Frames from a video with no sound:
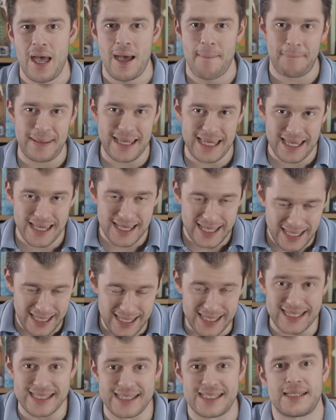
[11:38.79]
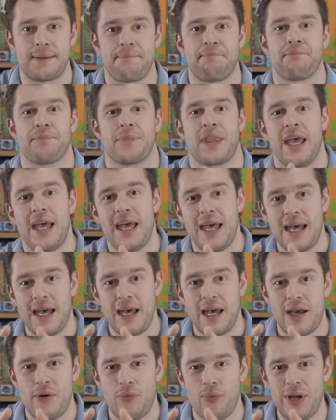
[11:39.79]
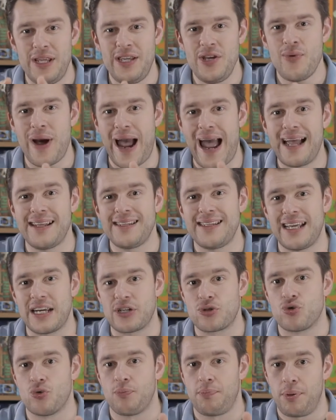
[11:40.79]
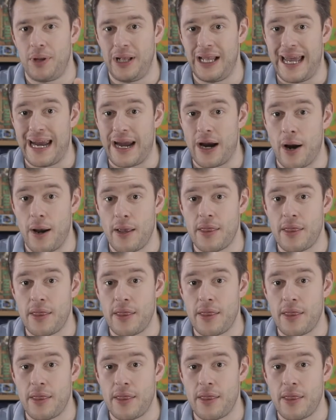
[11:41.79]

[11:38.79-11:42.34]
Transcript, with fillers: because when you add an extra player,